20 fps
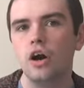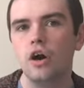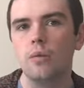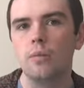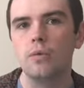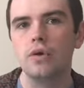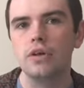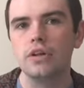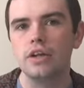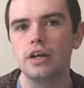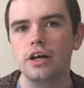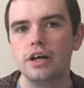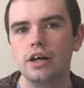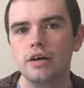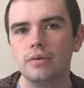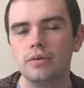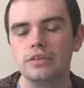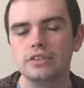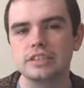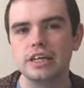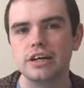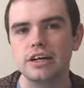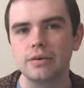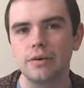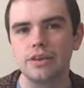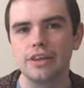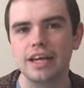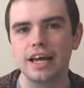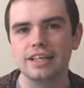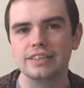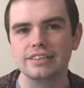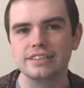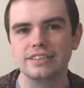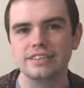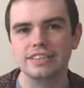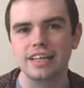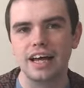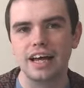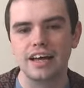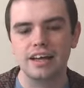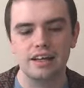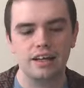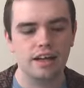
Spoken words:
we'll tell you what the answers are.